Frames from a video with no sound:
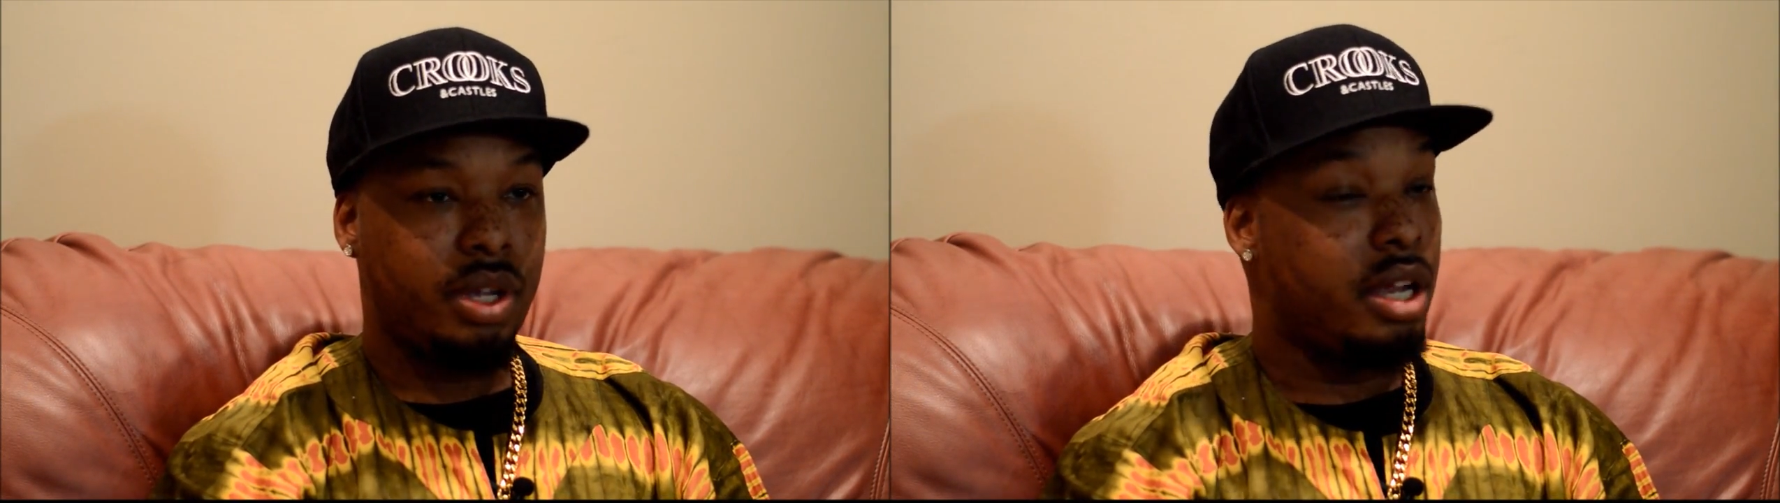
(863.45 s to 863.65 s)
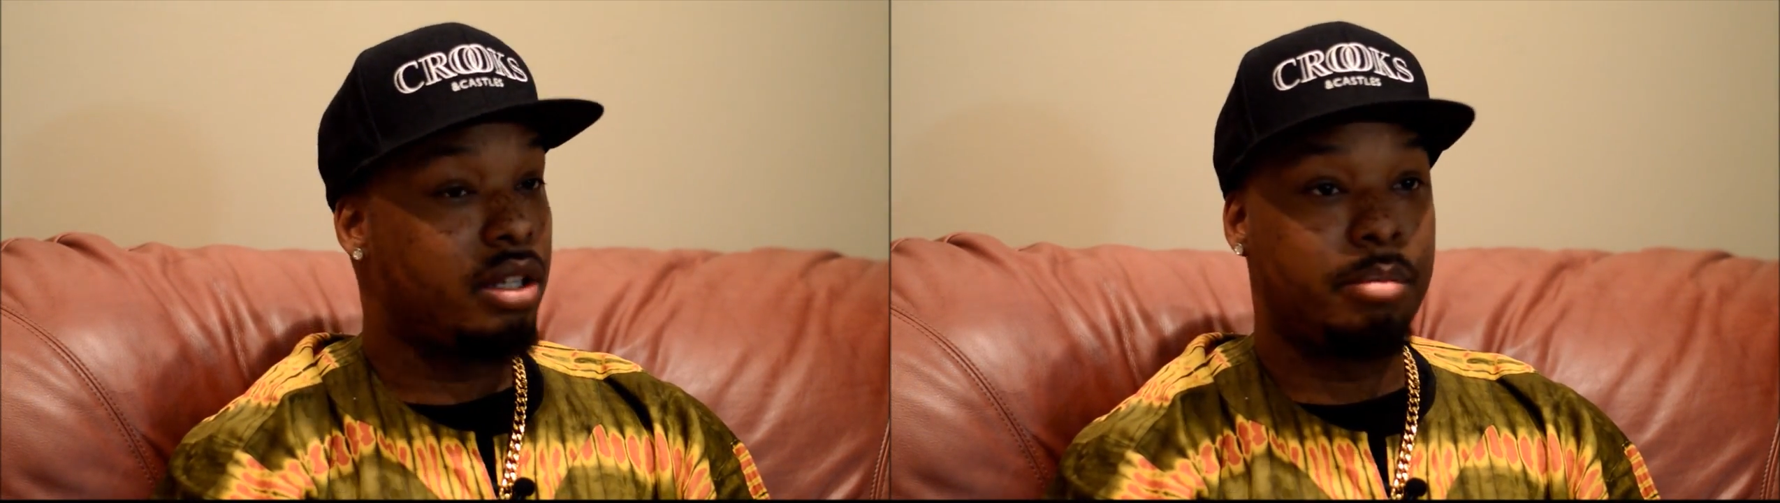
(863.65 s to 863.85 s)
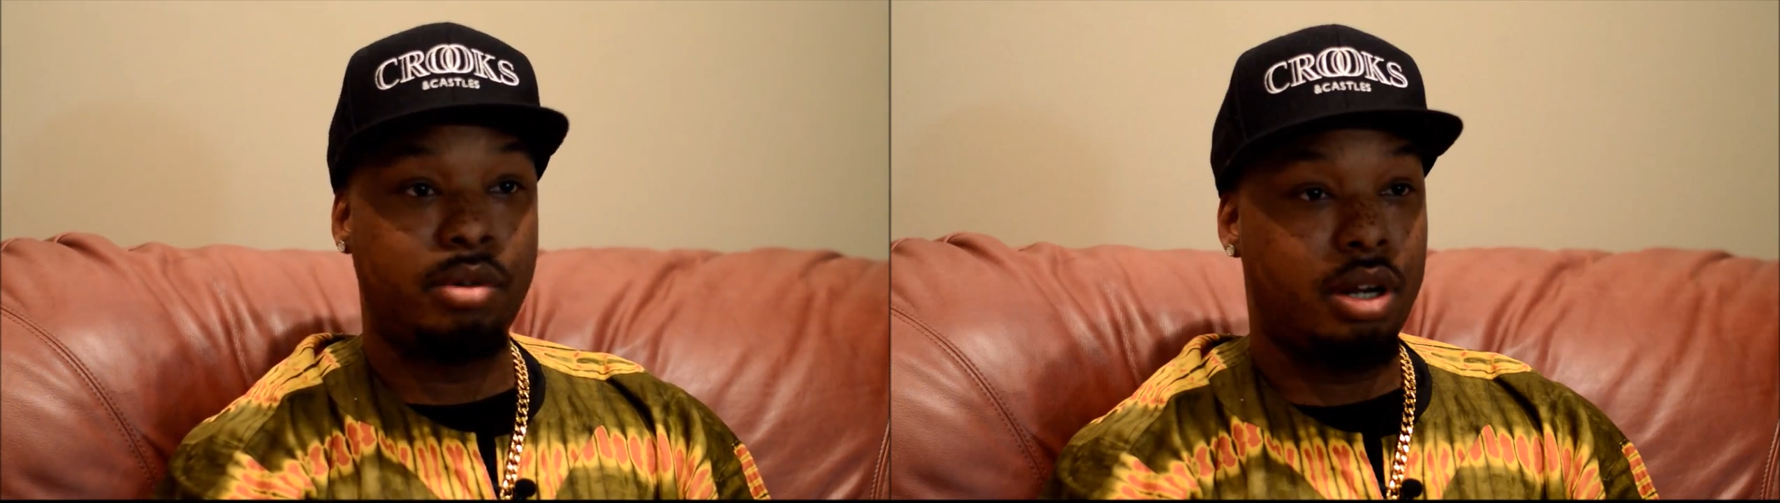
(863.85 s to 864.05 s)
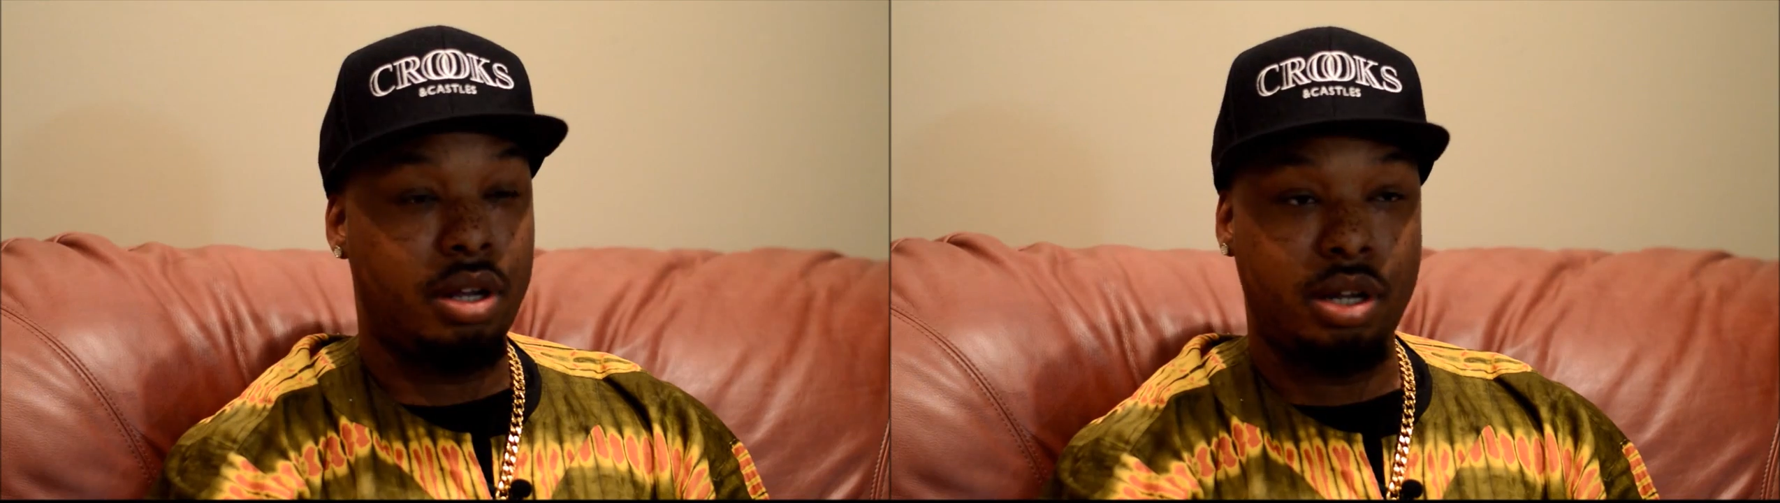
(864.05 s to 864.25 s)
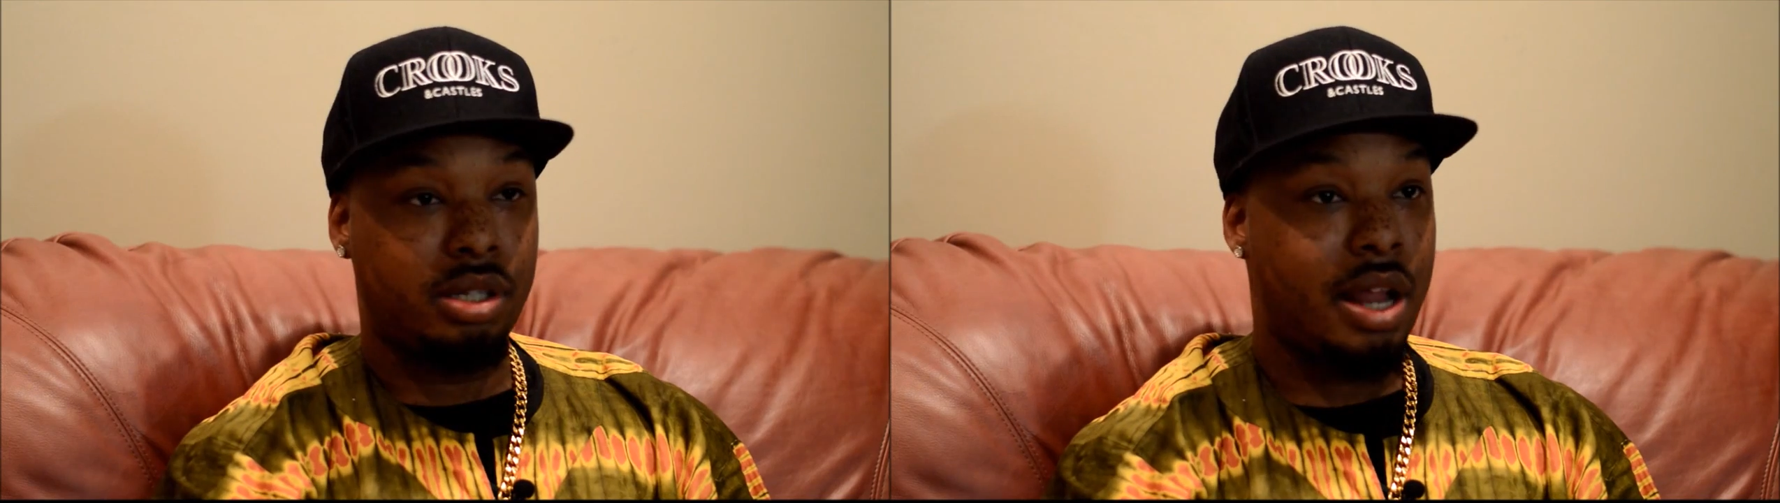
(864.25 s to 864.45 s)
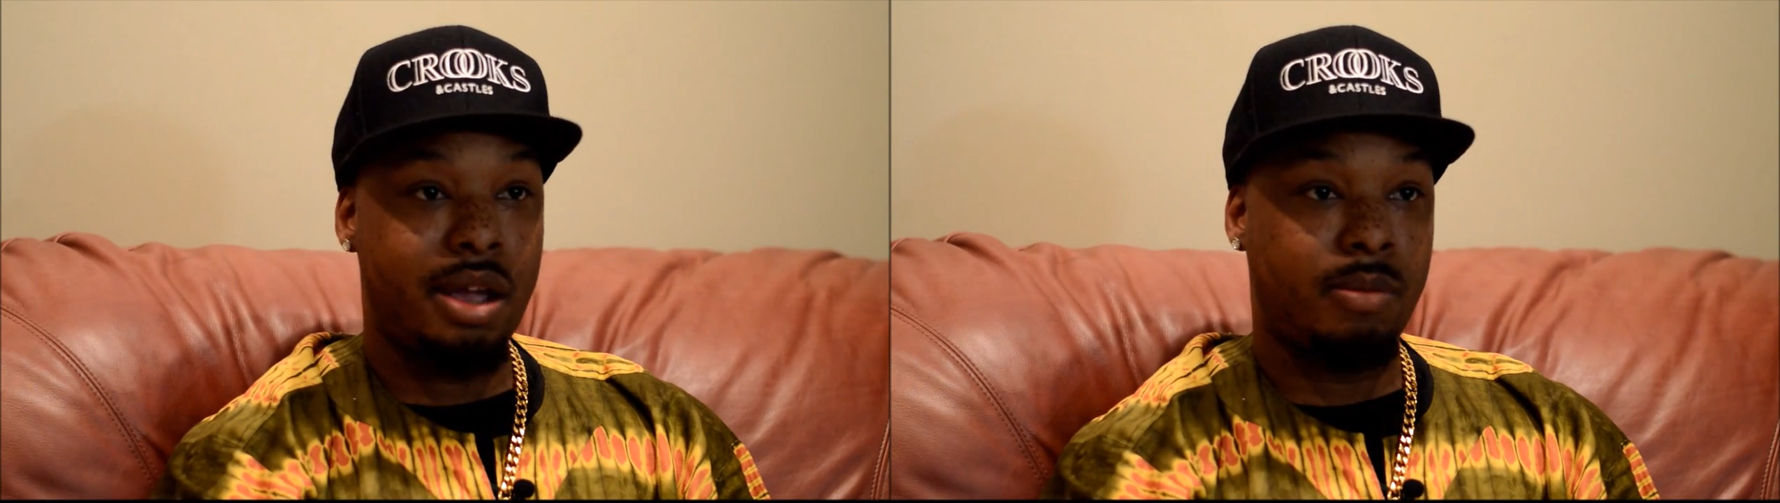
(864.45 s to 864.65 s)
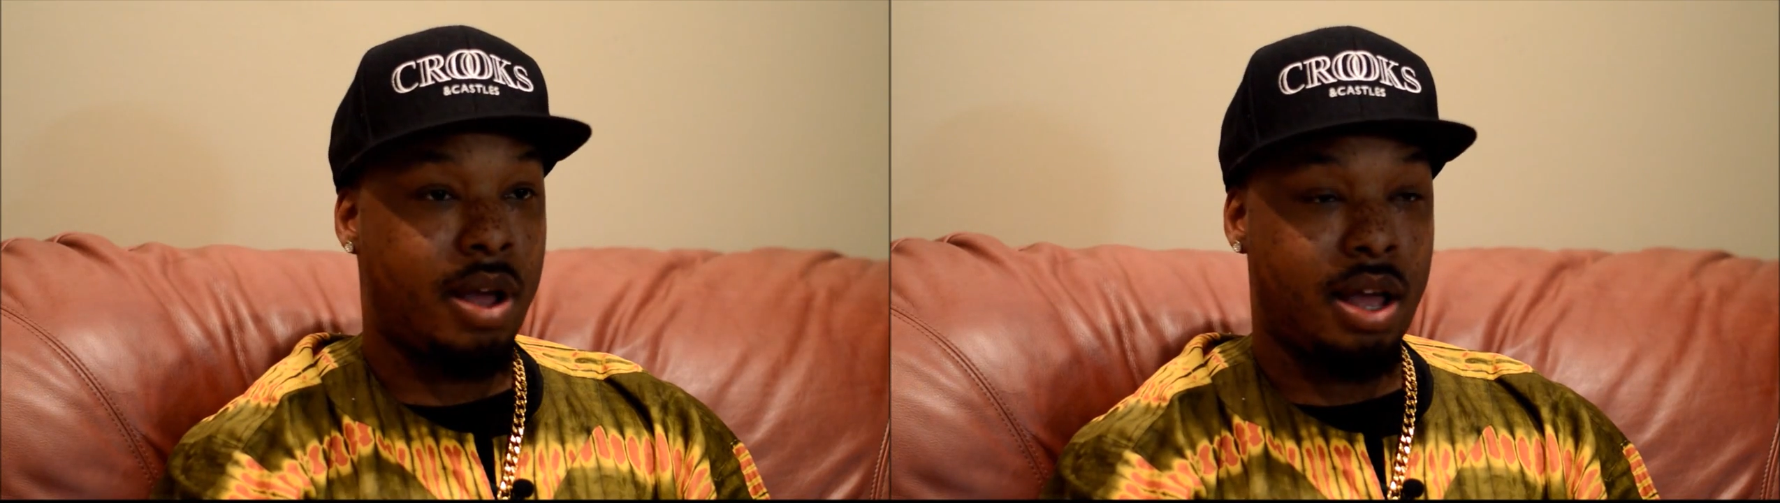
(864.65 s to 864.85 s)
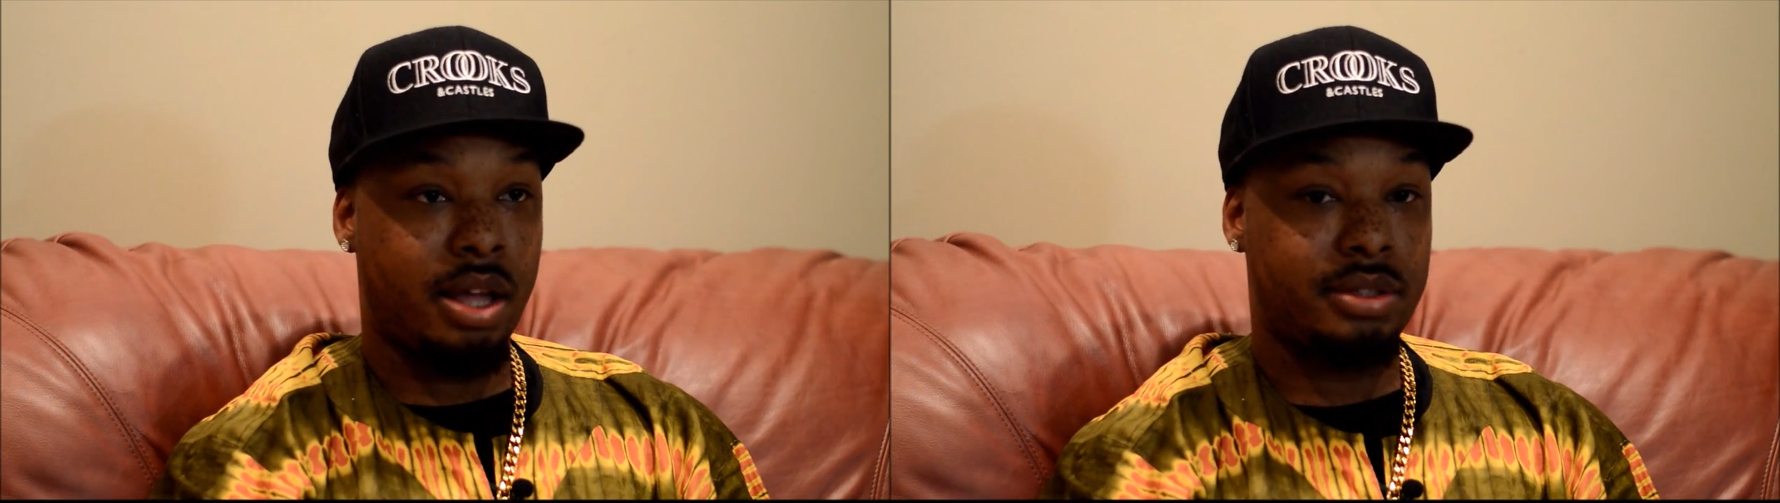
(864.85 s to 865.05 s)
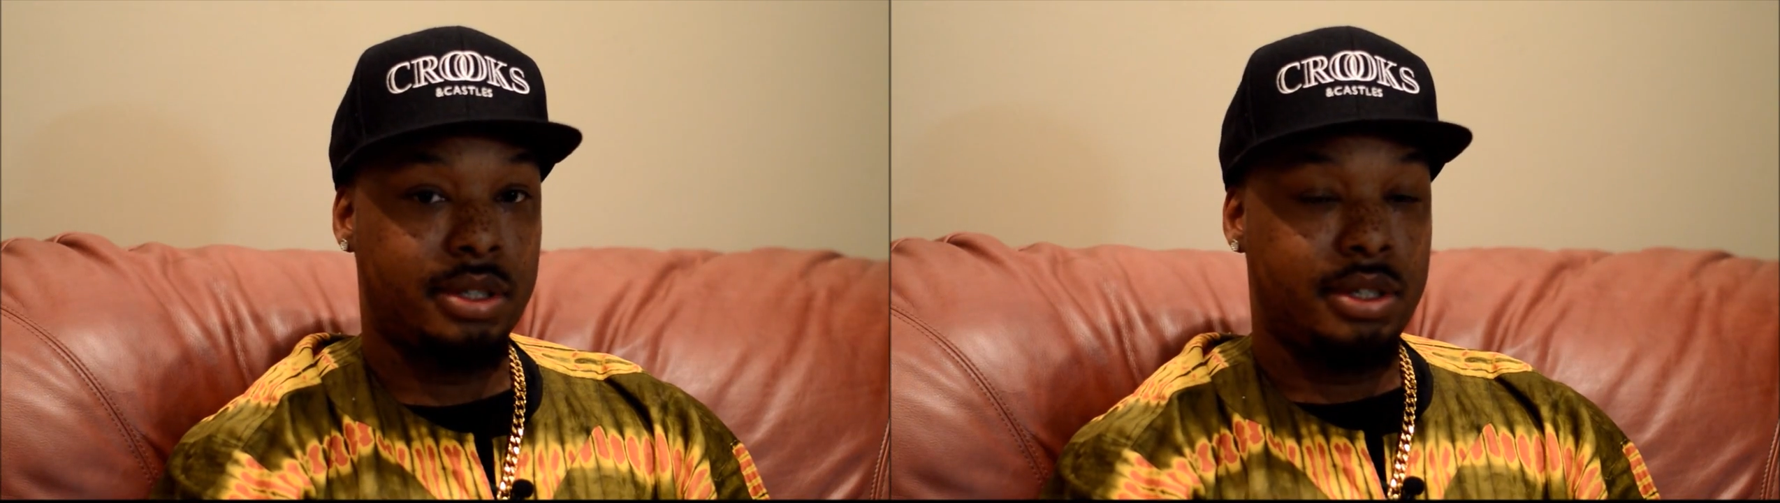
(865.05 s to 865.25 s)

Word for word: And LeBron, likewise.